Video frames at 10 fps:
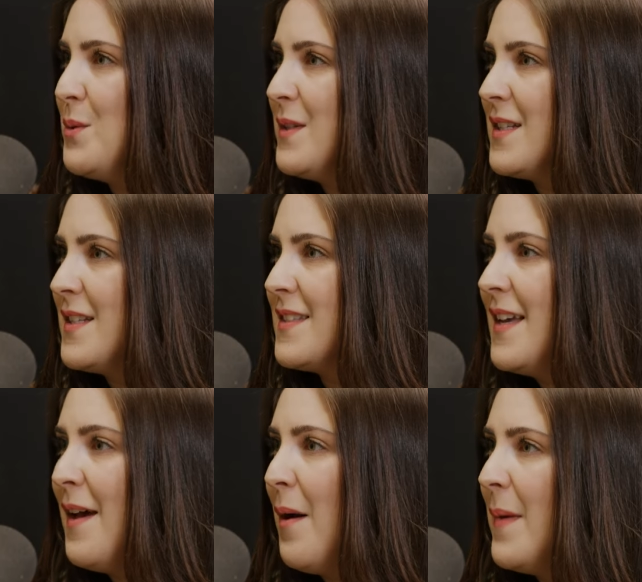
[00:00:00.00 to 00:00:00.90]
you into this
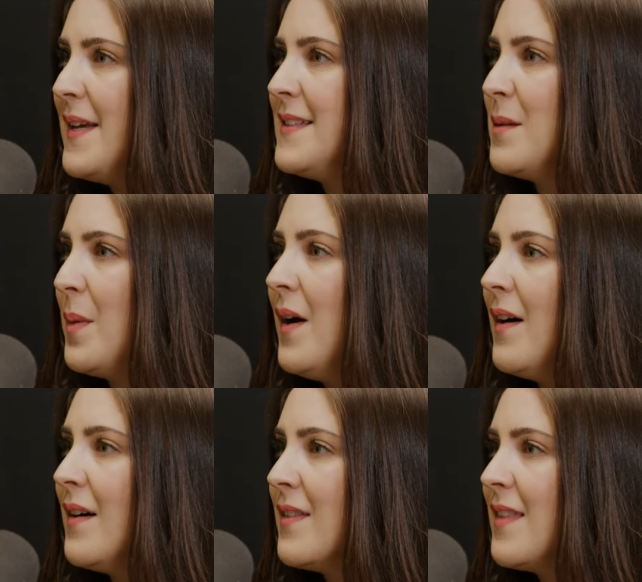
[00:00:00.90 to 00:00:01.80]
amazing
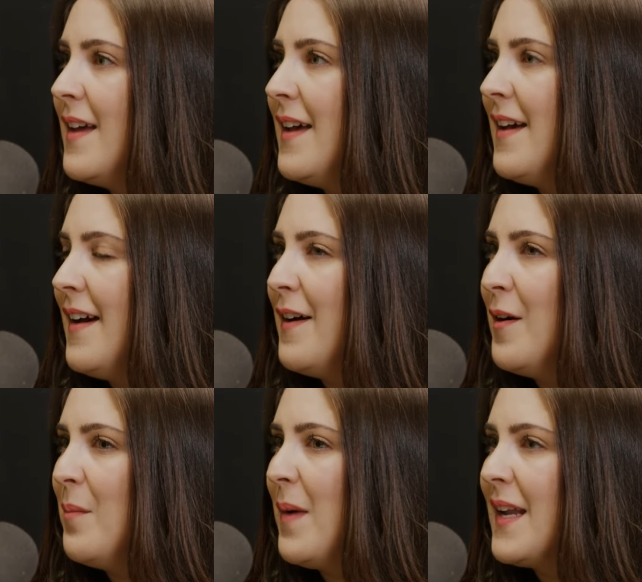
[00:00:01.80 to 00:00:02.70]
path.
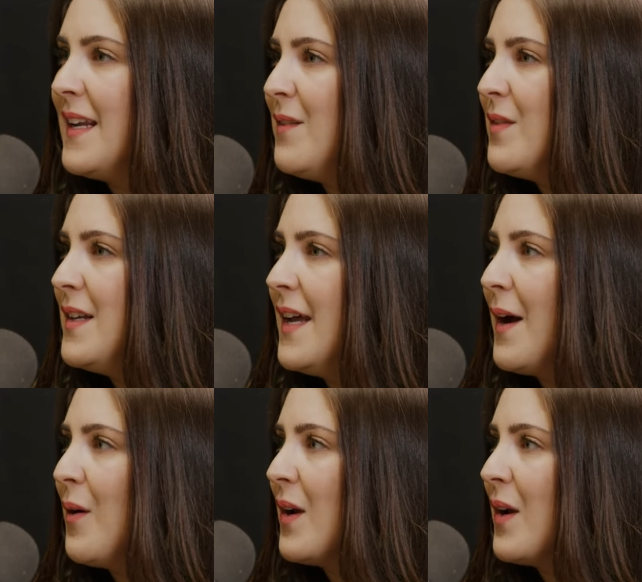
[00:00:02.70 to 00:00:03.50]
And even now,